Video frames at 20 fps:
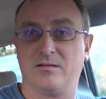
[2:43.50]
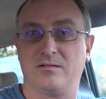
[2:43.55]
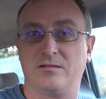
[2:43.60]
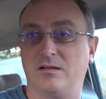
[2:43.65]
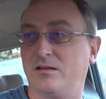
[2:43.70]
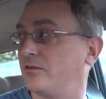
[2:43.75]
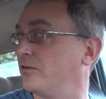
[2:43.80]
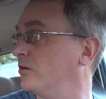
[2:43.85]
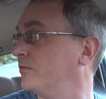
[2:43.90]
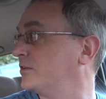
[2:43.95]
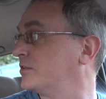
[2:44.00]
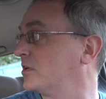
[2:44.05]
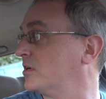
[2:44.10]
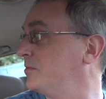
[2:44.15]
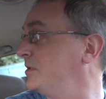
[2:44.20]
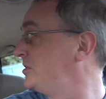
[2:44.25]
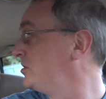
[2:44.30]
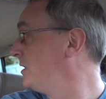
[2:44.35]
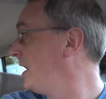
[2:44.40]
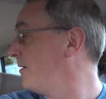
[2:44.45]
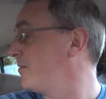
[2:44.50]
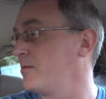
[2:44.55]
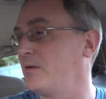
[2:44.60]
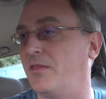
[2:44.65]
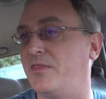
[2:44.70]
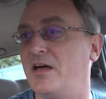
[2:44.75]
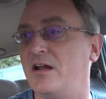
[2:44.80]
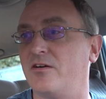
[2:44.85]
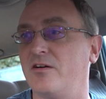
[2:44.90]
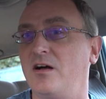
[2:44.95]
don't know if it's going to be too happy
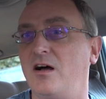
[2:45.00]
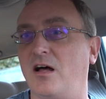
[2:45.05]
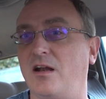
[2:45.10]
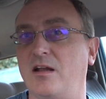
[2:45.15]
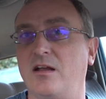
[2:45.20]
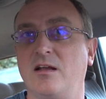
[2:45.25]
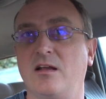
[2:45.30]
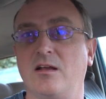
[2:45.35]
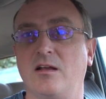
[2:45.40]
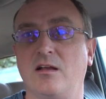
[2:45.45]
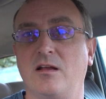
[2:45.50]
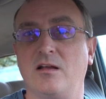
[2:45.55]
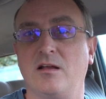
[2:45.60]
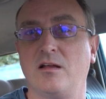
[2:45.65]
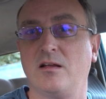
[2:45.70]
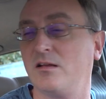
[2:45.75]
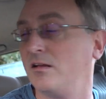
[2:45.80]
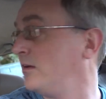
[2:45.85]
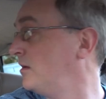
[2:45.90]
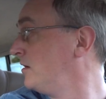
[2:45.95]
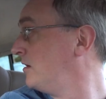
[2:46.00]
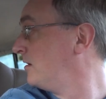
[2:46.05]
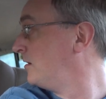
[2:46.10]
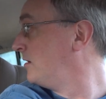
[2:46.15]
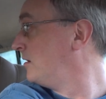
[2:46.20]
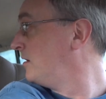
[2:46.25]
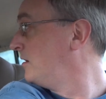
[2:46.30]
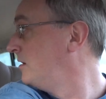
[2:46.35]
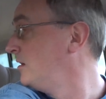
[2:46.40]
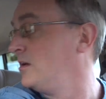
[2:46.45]
about that or not.
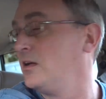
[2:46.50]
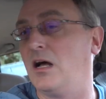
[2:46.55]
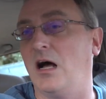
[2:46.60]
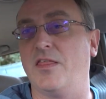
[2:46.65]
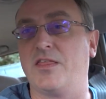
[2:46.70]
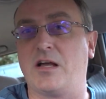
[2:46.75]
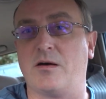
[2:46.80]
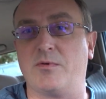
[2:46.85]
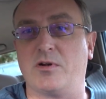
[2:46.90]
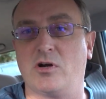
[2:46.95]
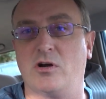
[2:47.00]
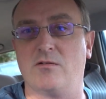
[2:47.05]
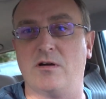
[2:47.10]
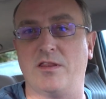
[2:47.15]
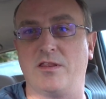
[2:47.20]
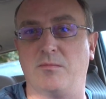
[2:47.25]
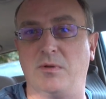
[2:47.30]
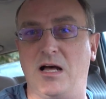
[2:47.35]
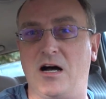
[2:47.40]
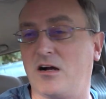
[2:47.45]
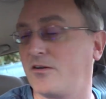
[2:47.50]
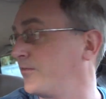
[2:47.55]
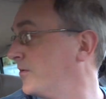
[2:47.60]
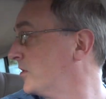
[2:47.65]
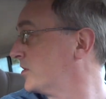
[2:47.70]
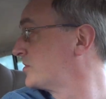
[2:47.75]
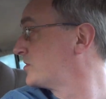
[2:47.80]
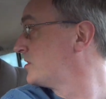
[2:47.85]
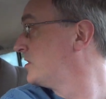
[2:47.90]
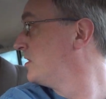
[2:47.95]
I think I'm going to go around the block
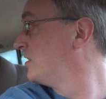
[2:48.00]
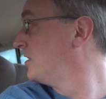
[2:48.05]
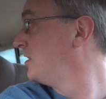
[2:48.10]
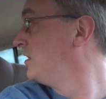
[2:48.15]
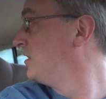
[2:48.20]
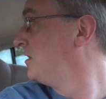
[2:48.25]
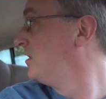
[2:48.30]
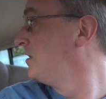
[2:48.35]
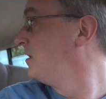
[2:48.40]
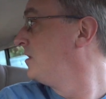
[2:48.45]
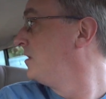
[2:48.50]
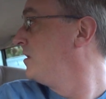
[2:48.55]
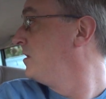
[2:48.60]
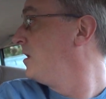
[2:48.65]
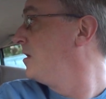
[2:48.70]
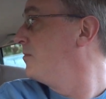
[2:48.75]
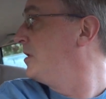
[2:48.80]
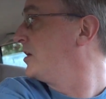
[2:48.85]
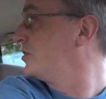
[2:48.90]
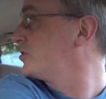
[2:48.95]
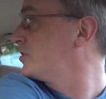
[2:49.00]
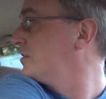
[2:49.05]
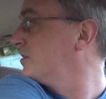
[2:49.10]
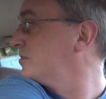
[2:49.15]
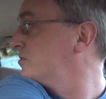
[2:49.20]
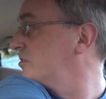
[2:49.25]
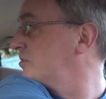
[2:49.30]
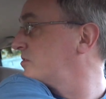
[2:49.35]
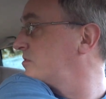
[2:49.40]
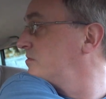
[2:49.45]
first and make sure it
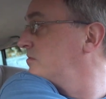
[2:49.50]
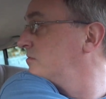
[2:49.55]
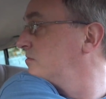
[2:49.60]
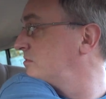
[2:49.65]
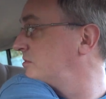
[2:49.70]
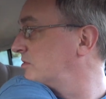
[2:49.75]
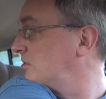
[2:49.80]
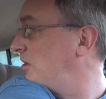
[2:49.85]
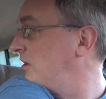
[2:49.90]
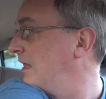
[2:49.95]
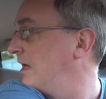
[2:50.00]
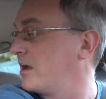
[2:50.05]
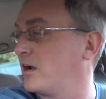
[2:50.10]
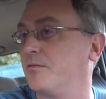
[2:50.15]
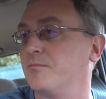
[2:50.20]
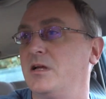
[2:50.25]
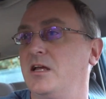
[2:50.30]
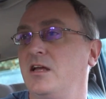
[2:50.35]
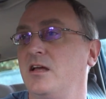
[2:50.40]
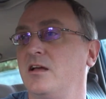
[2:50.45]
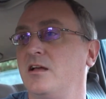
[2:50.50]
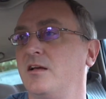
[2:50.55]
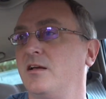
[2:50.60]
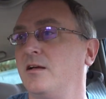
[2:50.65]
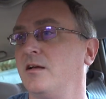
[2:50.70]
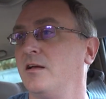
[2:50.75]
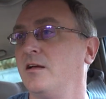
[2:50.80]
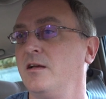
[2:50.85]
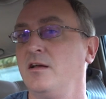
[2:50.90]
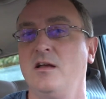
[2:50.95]
doesn't just stall out on me.
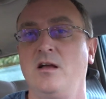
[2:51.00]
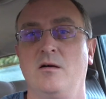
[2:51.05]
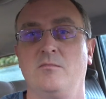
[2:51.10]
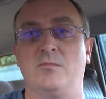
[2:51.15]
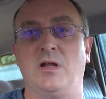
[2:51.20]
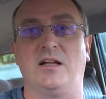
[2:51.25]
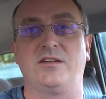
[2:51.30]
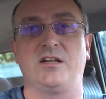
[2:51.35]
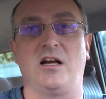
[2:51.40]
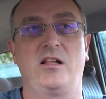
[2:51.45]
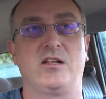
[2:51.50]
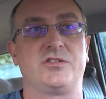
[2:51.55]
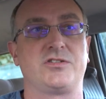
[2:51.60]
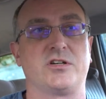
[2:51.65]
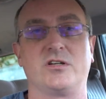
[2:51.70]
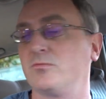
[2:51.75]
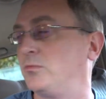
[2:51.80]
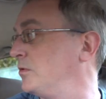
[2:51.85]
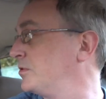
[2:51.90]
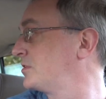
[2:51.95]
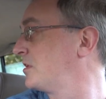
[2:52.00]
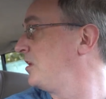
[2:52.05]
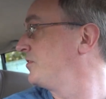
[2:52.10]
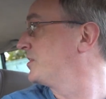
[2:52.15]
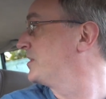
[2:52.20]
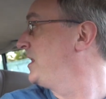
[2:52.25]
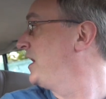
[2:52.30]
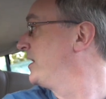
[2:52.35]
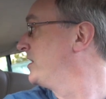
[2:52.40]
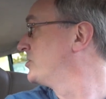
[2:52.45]
Not entirely certain what was causing that